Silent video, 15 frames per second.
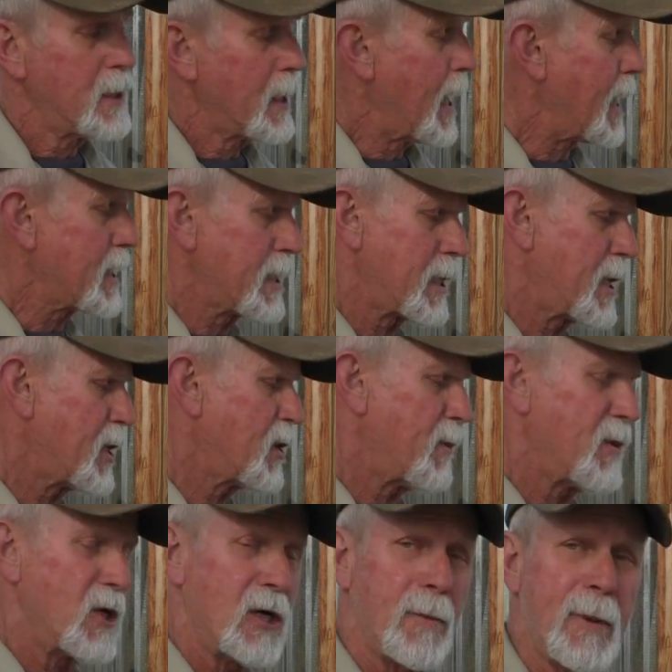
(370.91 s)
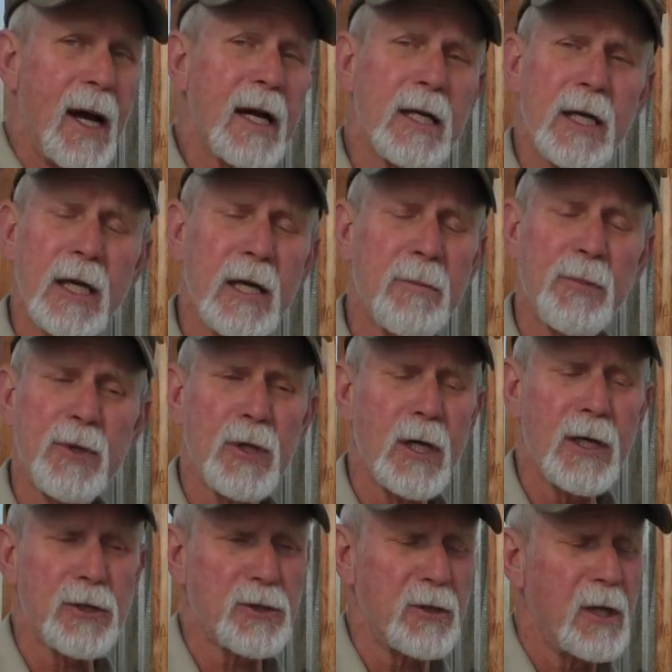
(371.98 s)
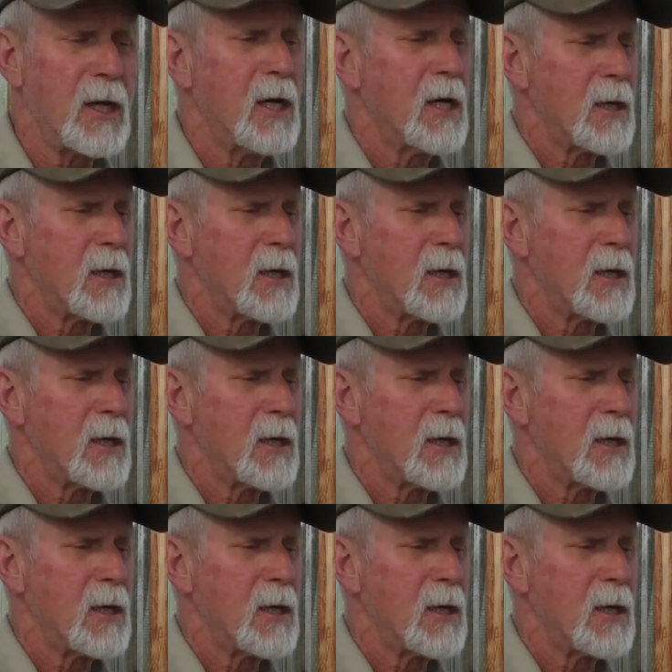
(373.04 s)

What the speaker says: I can get them up, I can get production,